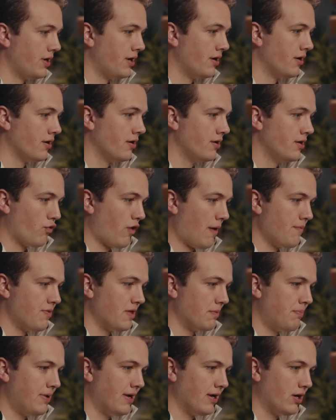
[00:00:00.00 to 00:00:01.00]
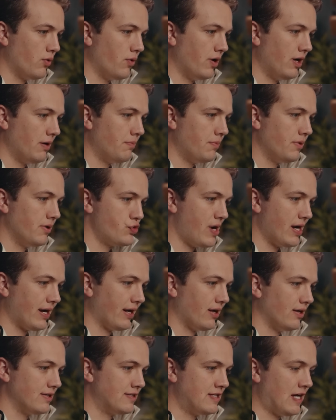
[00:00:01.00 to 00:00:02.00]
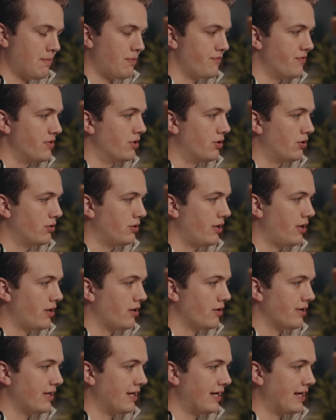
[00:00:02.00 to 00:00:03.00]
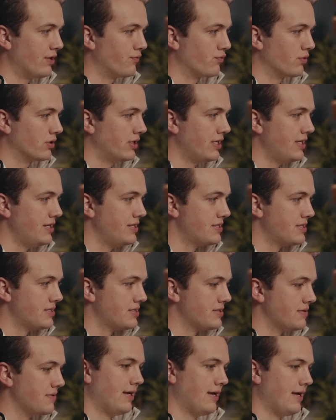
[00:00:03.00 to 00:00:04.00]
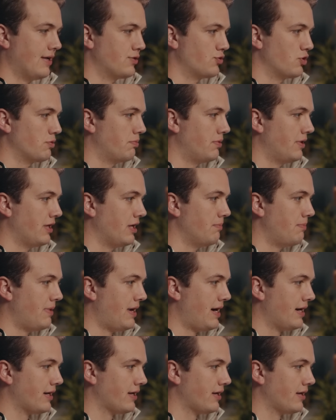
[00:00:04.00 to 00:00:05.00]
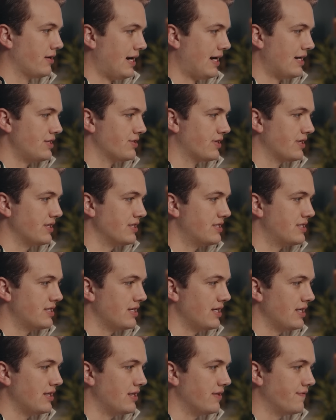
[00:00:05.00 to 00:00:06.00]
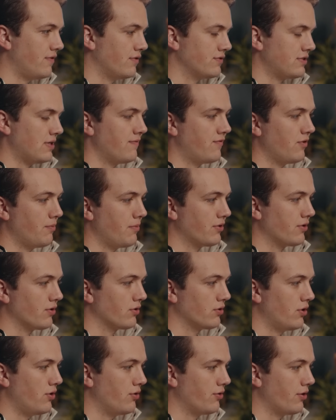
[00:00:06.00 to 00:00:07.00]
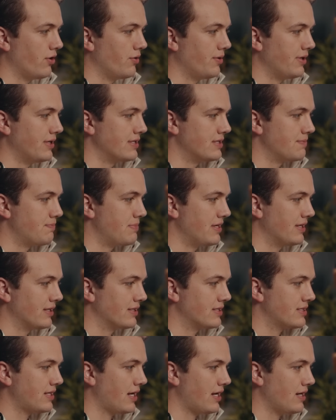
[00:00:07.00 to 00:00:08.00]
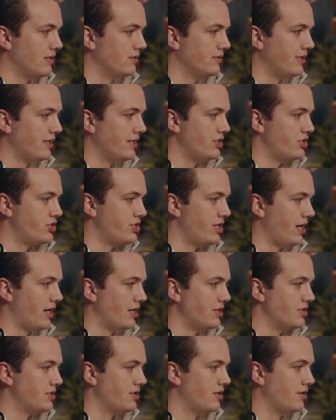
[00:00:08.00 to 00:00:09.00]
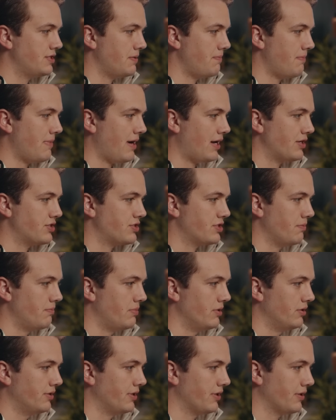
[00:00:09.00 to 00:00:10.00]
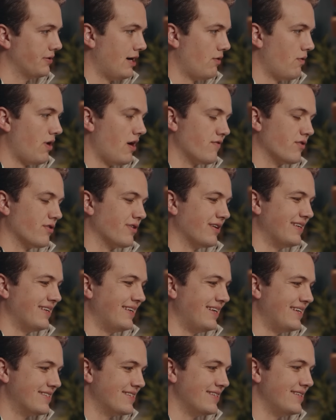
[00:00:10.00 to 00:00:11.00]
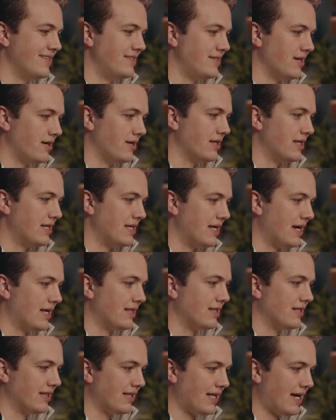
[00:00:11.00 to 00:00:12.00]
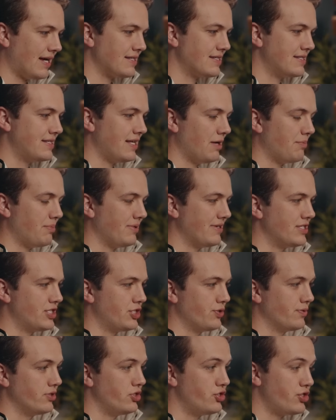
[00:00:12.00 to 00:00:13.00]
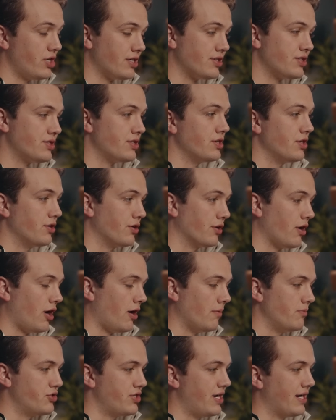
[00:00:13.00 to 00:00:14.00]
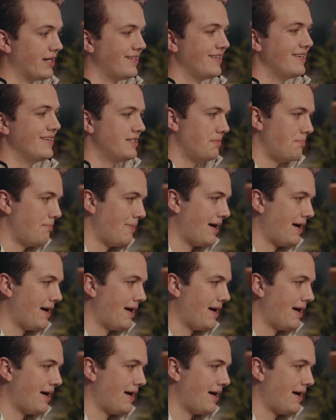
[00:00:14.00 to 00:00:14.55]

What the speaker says: here. Grab the pick whip, drag it on top of the null layer, and release. And as we play it back, as you can see, the full-time filmmaker logo is being scaled and changed to match the building. However, it isn't done yet. The last step is to adjust your object to